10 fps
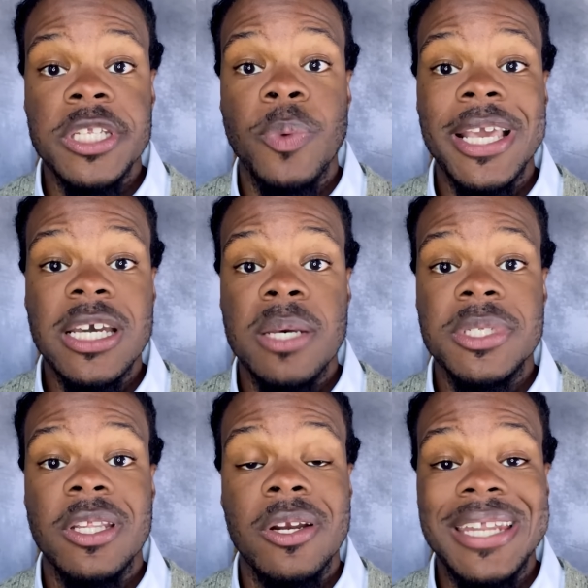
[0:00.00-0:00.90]
when it comes to
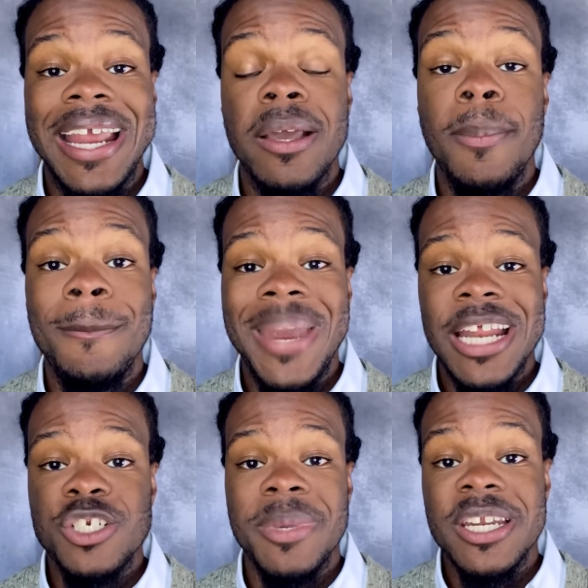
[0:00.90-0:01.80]
their data
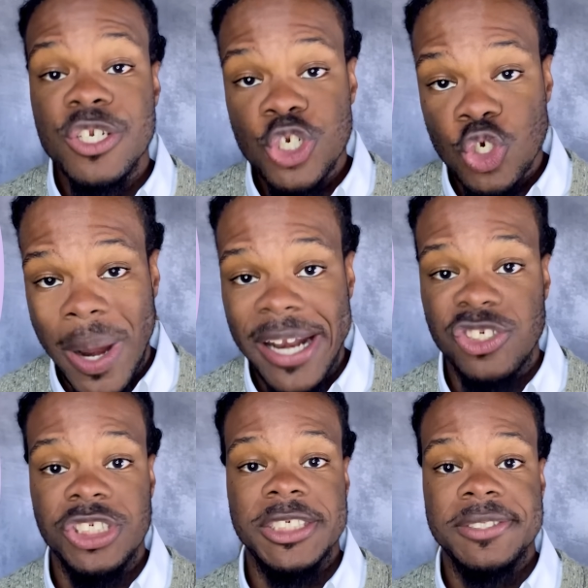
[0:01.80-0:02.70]
management strategies.